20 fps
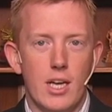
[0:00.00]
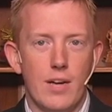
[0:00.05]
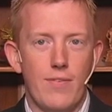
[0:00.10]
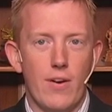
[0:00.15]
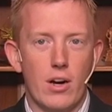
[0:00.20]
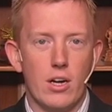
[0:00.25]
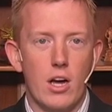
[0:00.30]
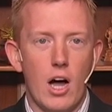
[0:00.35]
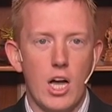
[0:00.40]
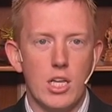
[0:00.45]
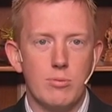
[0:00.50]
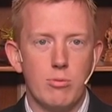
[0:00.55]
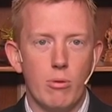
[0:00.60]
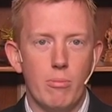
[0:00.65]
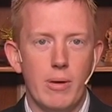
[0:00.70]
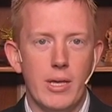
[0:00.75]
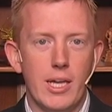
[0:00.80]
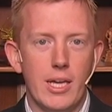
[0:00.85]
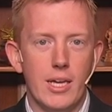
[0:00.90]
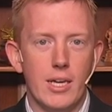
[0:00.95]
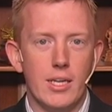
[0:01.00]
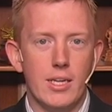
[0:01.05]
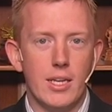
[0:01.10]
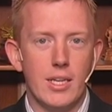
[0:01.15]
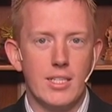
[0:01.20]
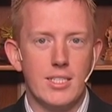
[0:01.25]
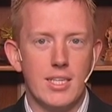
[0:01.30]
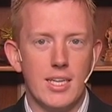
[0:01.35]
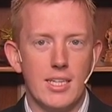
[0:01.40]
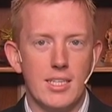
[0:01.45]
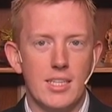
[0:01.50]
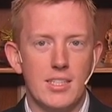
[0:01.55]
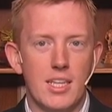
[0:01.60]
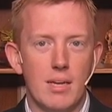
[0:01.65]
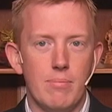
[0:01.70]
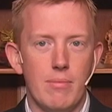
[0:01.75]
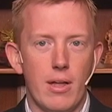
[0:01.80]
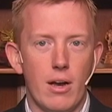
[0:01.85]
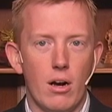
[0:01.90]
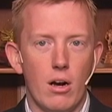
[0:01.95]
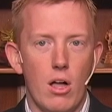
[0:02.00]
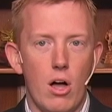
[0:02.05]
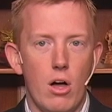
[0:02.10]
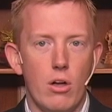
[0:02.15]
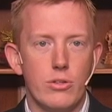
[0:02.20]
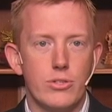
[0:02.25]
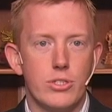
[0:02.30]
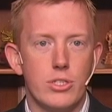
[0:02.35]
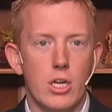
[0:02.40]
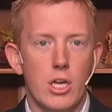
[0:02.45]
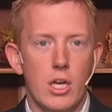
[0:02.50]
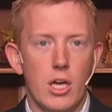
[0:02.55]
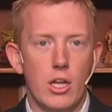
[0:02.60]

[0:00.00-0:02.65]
"If our gospel be hid, it's hid to them that are lost,